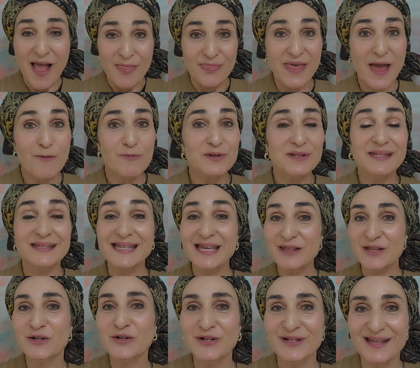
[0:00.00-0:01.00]
that will see
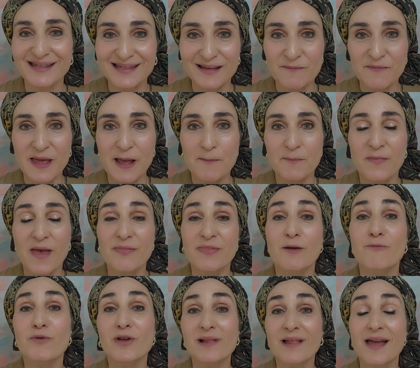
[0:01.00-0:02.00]
the goodness of them,
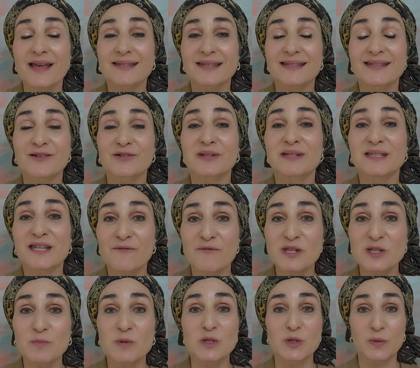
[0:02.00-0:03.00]
that realizes there's a
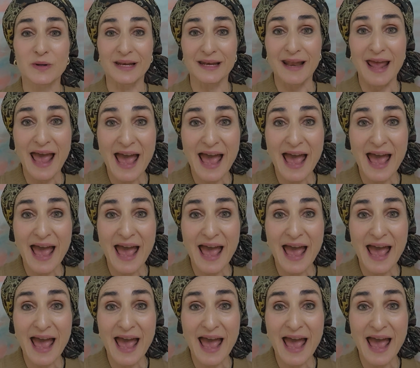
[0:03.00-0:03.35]
difference between an